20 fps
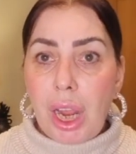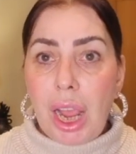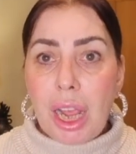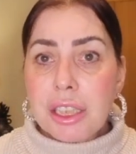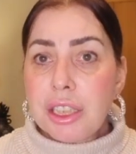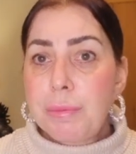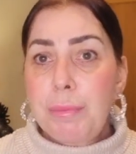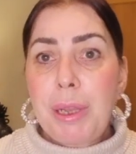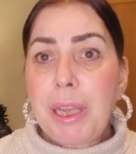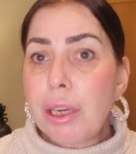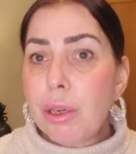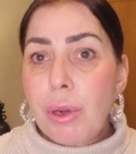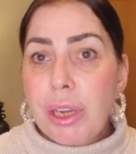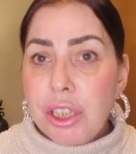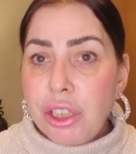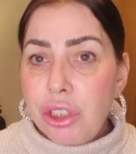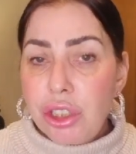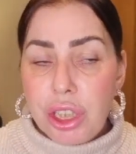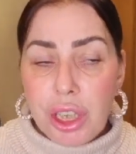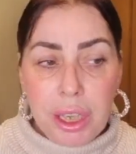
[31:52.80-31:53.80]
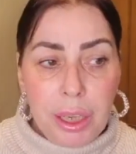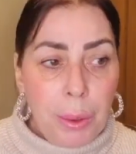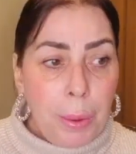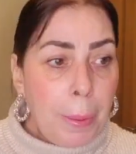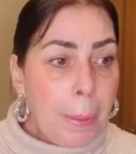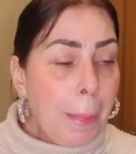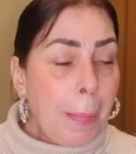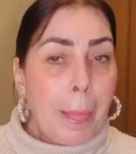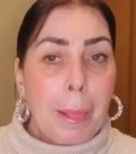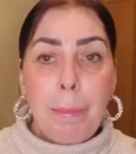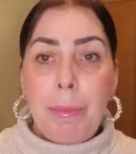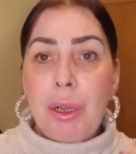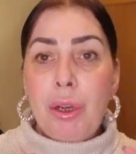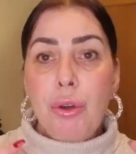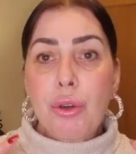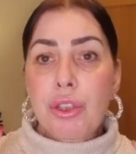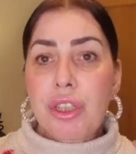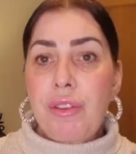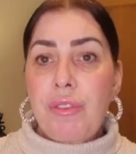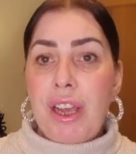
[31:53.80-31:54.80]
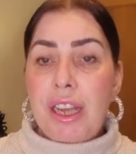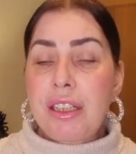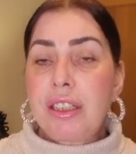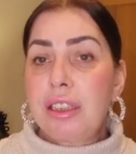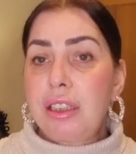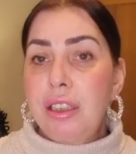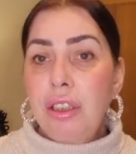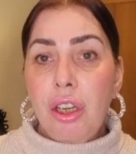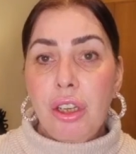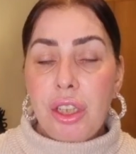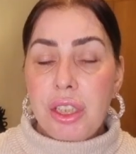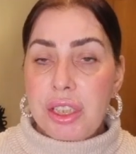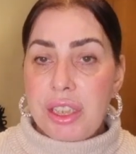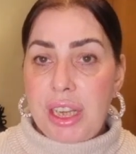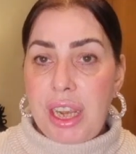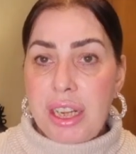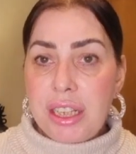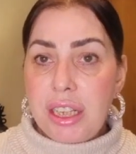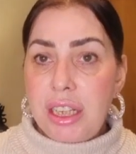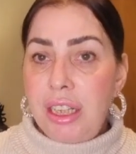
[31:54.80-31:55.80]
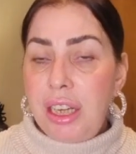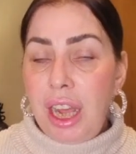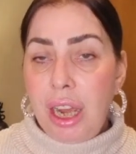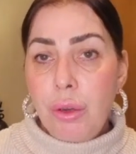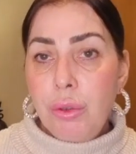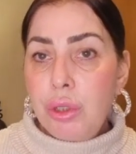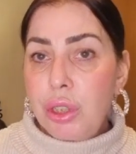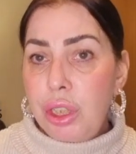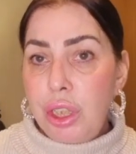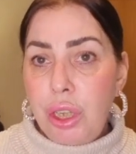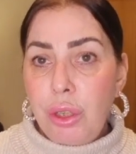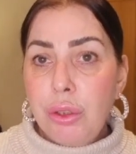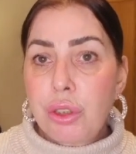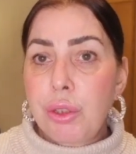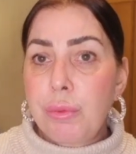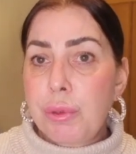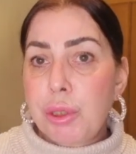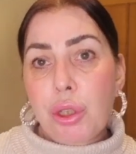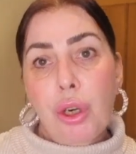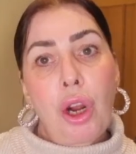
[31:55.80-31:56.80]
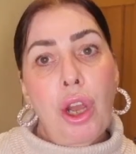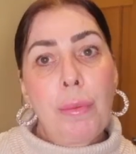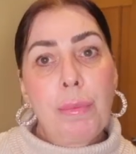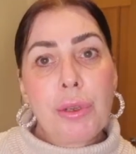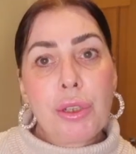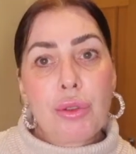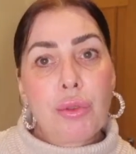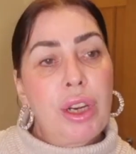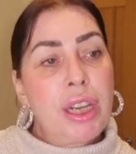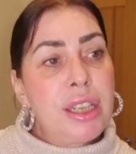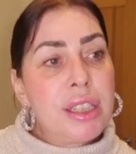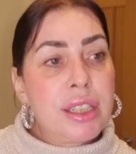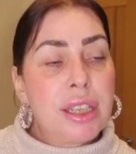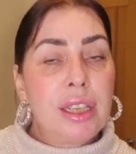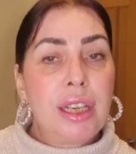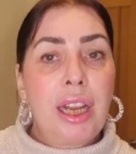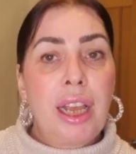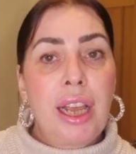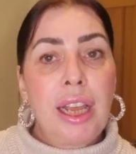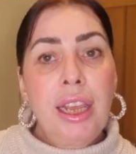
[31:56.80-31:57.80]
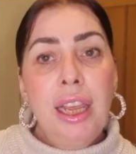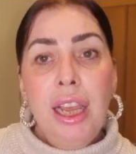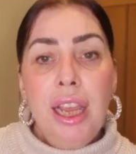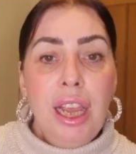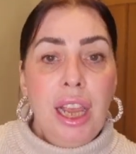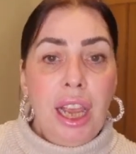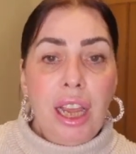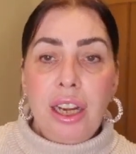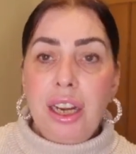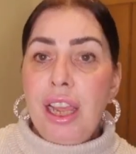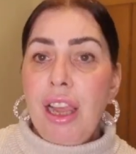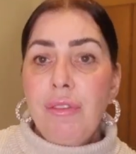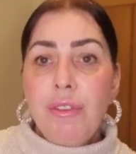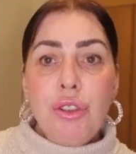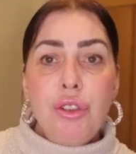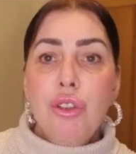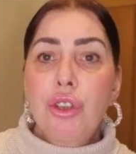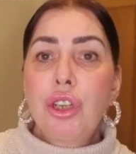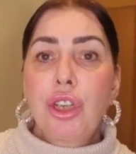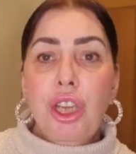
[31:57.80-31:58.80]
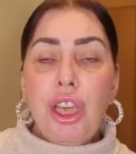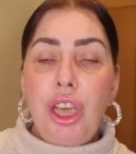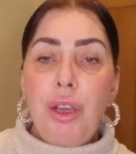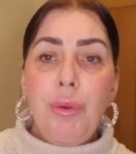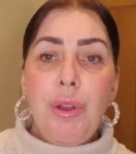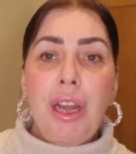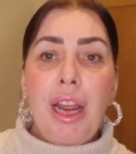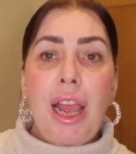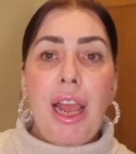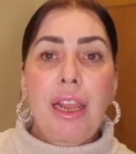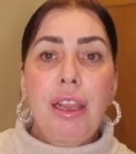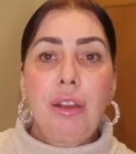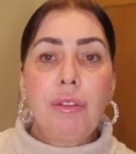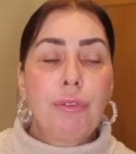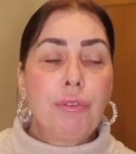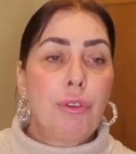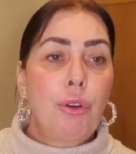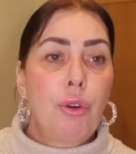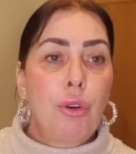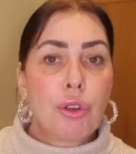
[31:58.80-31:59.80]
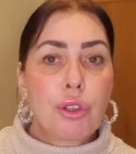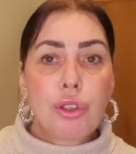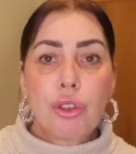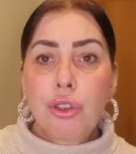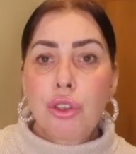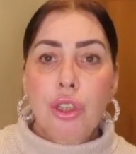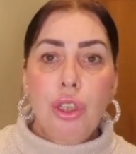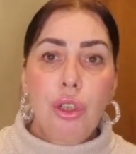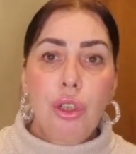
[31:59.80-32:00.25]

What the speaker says: Ask Me a Question, because I've had, like I said, loads of new subscribers recently, and I haven't done a Q&A for such